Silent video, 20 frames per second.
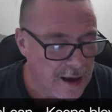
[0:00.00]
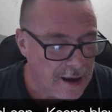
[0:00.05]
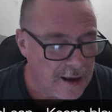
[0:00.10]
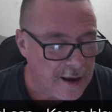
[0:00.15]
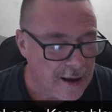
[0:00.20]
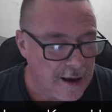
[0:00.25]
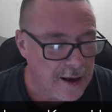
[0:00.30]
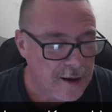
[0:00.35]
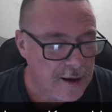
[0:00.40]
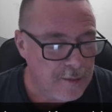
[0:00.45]

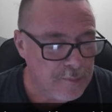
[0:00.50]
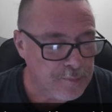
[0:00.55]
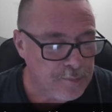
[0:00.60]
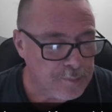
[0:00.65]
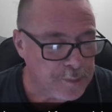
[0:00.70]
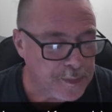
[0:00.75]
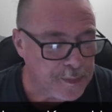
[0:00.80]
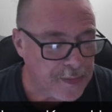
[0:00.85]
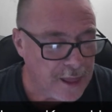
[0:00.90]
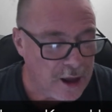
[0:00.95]

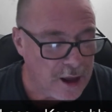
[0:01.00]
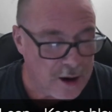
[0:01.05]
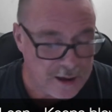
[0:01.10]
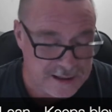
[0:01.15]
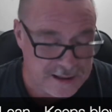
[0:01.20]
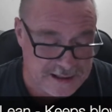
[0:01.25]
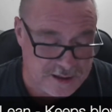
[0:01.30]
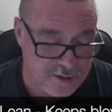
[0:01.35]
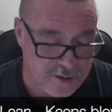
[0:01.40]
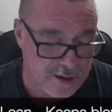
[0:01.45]
I
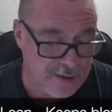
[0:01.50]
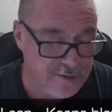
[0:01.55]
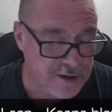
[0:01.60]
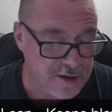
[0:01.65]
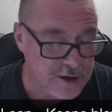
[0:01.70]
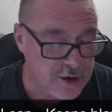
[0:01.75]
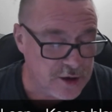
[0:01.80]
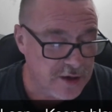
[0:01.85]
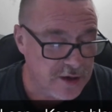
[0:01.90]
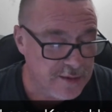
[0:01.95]
still have the
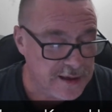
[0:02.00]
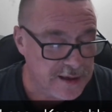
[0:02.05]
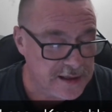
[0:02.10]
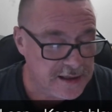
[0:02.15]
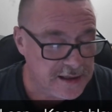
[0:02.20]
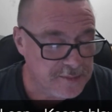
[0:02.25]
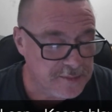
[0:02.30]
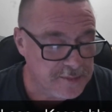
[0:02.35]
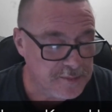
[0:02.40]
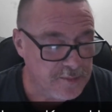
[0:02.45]
documents.